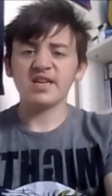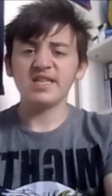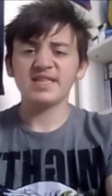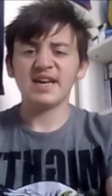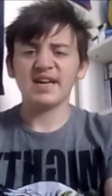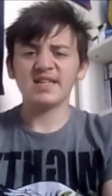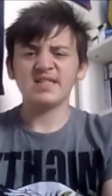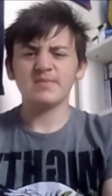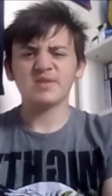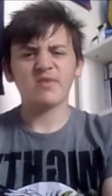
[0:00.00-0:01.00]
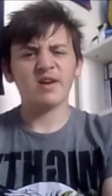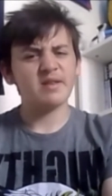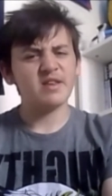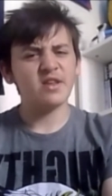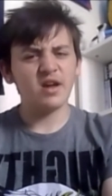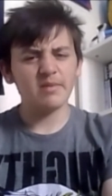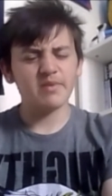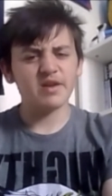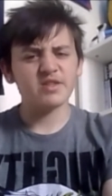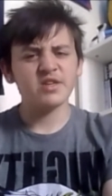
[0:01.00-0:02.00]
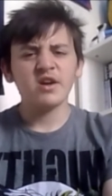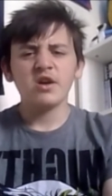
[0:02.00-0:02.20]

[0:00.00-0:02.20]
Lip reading: and his gang attempt to rape Night Bitch,